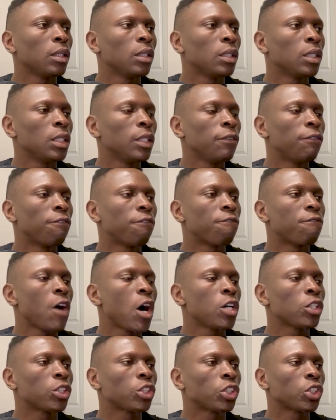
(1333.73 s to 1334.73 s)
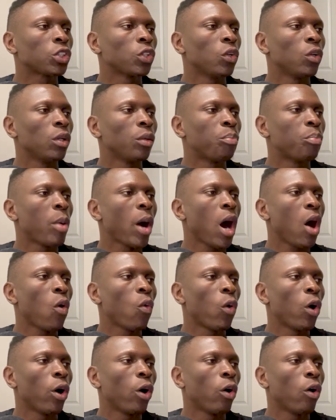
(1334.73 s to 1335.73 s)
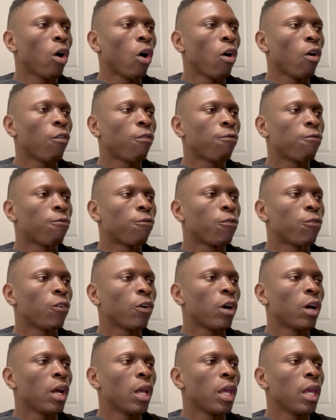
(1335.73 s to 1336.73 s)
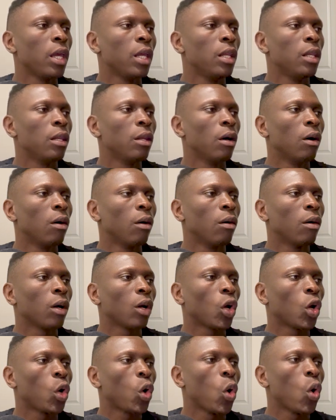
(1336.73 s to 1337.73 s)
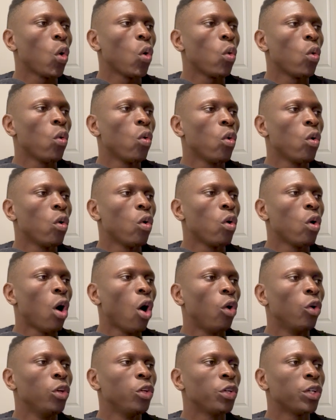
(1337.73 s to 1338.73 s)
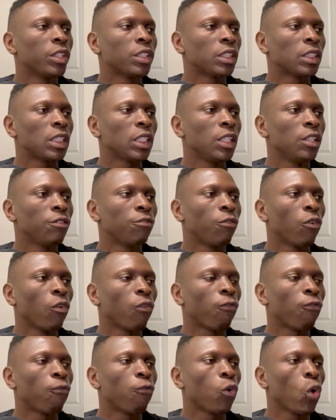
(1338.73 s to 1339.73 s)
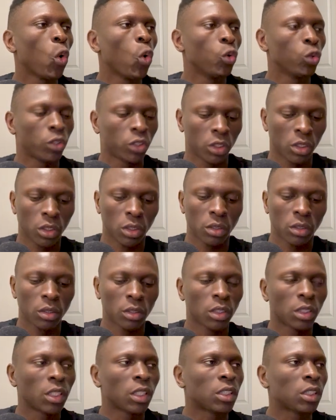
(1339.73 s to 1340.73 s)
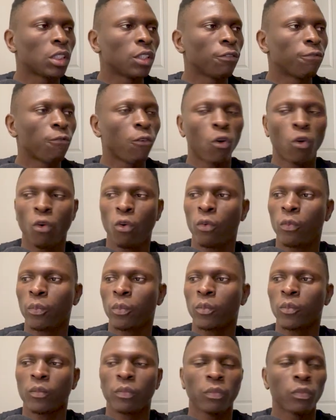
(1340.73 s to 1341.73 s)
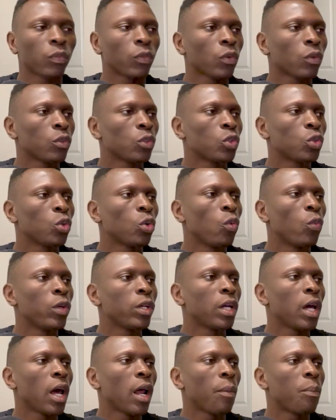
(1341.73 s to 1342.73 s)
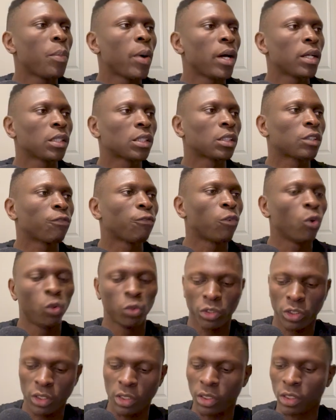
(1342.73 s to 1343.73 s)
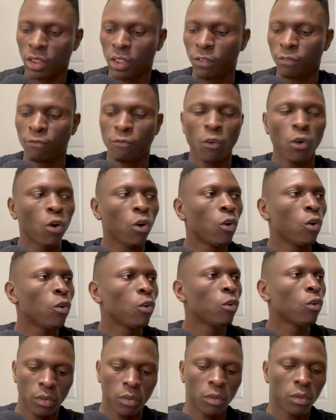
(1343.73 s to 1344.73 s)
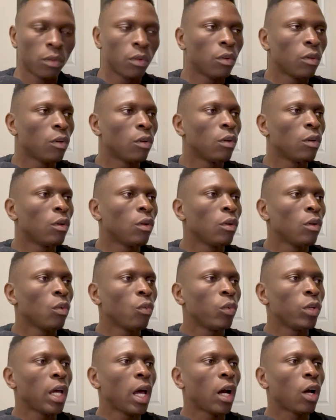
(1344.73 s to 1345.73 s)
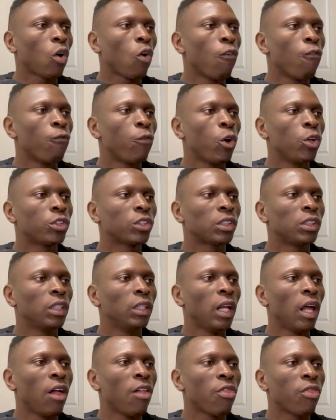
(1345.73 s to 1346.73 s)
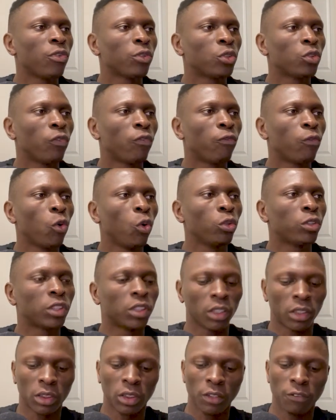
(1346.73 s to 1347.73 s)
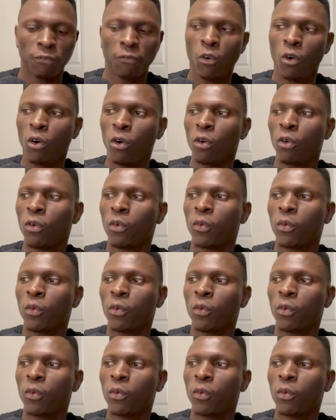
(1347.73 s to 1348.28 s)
function power of in Go only receive floats 64. So we gotta pass float 64. We gotta convert the length to float 64.